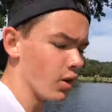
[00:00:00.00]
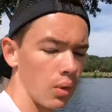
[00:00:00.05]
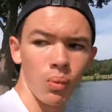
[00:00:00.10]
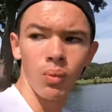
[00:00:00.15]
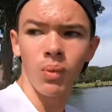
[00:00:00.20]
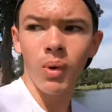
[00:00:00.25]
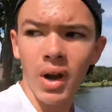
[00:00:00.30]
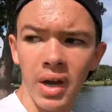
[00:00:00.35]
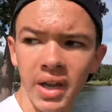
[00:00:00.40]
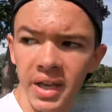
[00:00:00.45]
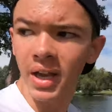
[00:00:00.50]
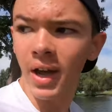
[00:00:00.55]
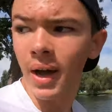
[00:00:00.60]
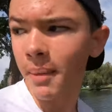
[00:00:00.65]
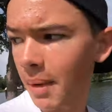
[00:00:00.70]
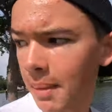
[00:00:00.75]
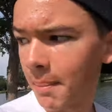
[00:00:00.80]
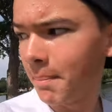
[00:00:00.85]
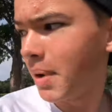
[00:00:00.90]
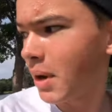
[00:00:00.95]
working
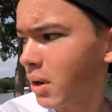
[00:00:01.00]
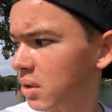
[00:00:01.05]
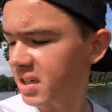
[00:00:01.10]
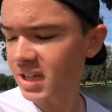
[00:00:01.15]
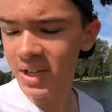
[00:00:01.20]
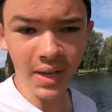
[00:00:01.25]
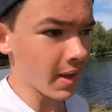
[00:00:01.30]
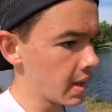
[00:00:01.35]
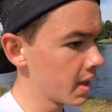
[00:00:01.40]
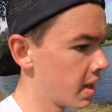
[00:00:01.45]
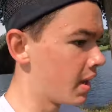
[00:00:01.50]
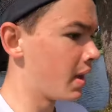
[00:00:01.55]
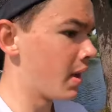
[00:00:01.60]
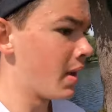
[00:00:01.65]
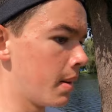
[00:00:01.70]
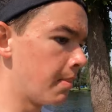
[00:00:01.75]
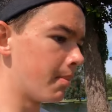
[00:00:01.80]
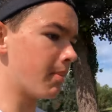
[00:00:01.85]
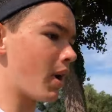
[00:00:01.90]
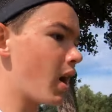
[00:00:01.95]
up and building
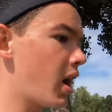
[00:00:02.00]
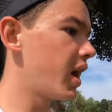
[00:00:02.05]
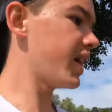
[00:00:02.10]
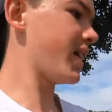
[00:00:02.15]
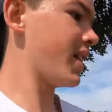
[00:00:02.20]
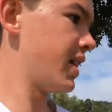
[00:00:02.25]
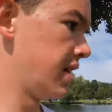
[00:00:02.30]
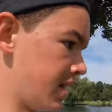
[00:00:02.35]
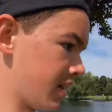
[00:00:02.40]
my